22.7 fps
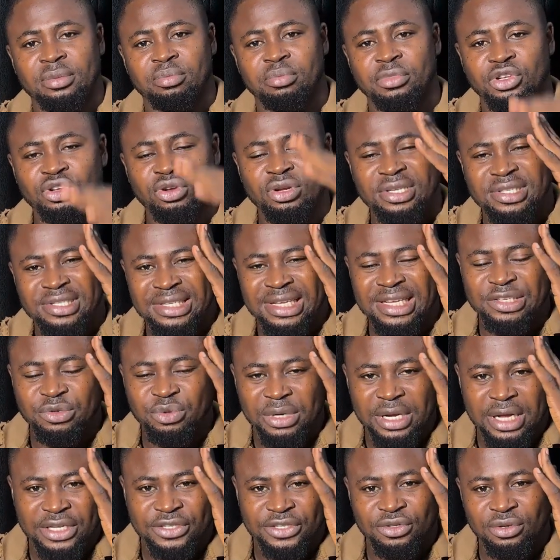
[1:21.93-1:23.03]
Make sure it syncs with
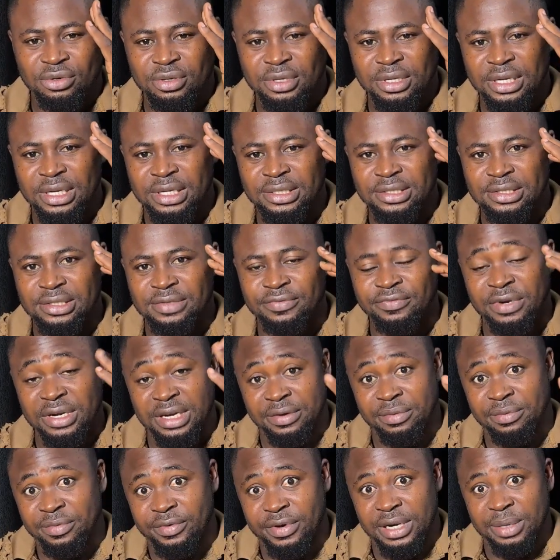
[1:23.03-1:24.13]
that song. It's very,
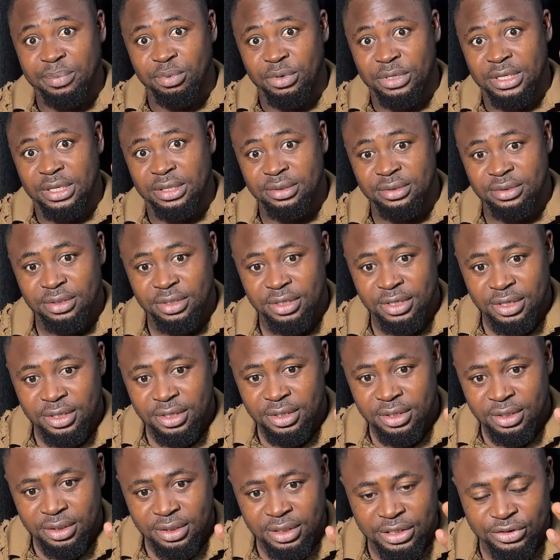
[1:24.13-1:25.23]
very important.
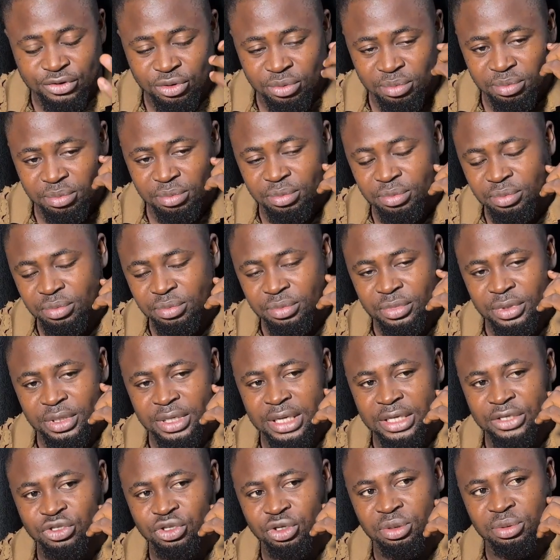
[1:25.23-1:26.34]
There are
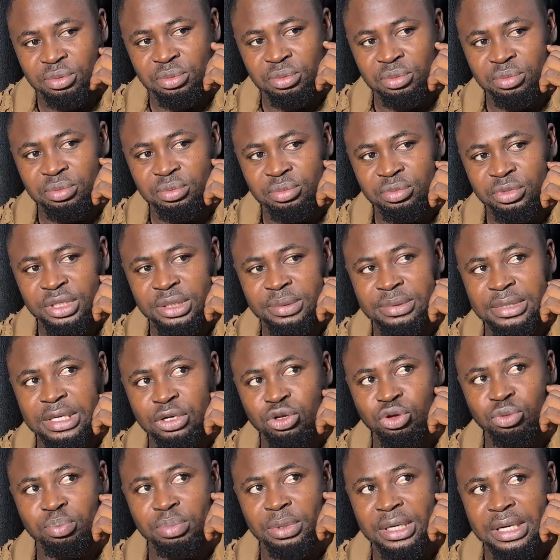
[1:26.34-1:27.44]
some rhythms that
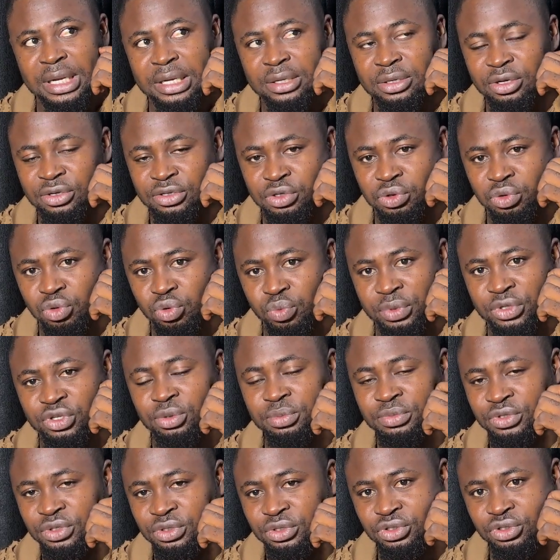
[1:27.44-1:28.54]
you play that doesn't go with some
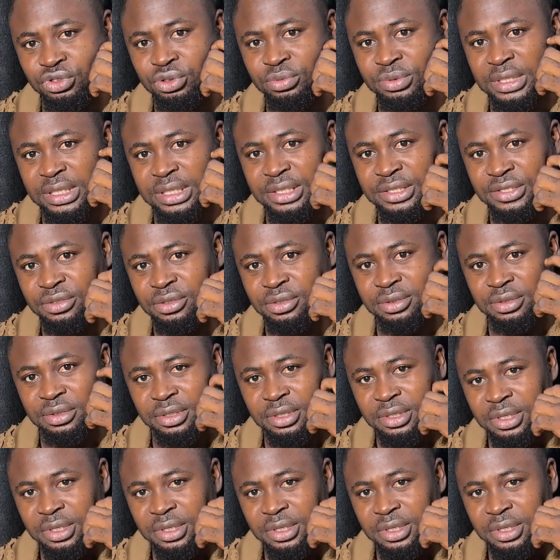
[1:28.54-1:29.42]
certain song.